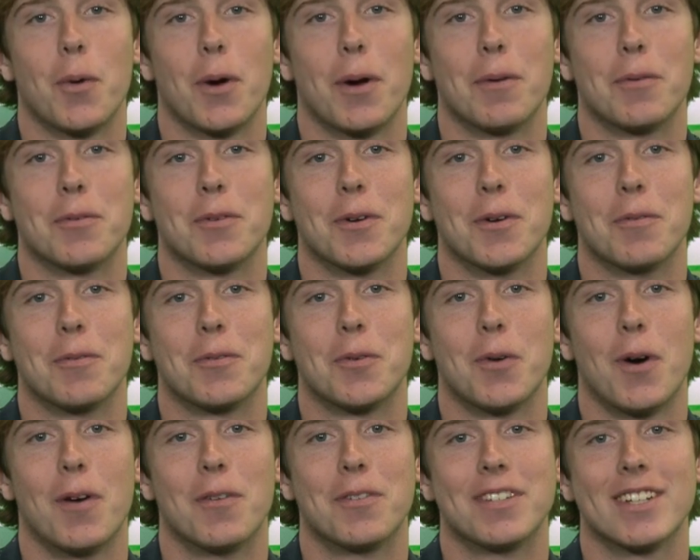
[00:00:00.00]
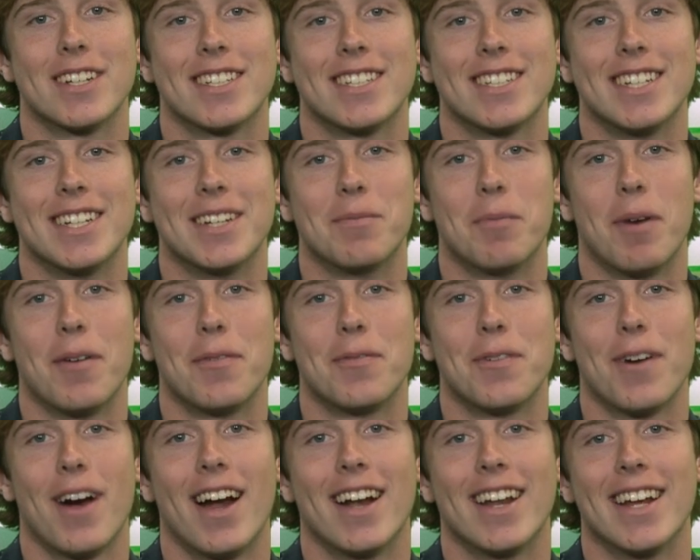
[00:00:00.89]
Worm's room 1216 by
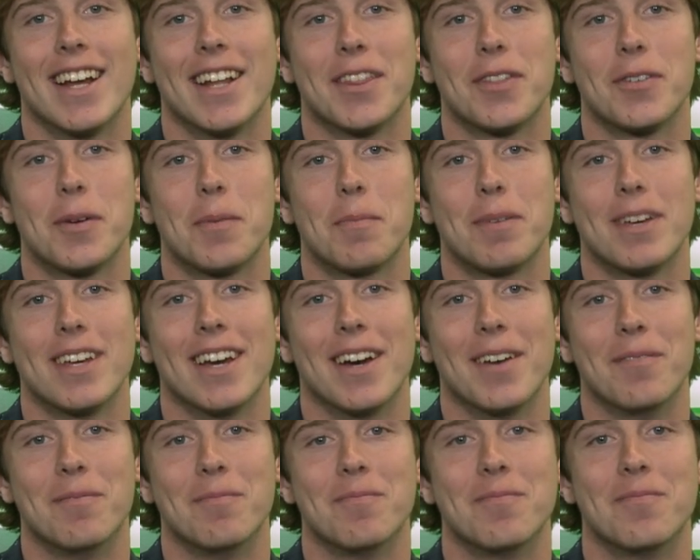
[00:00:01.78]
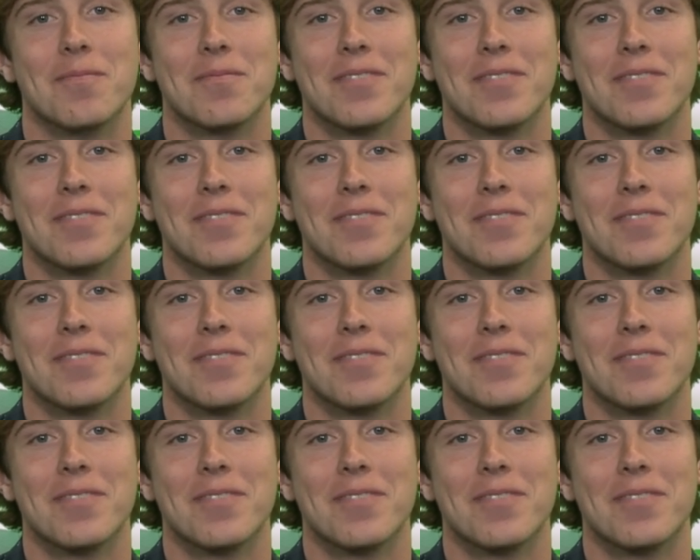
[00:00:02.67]
Friday at 3 p.m.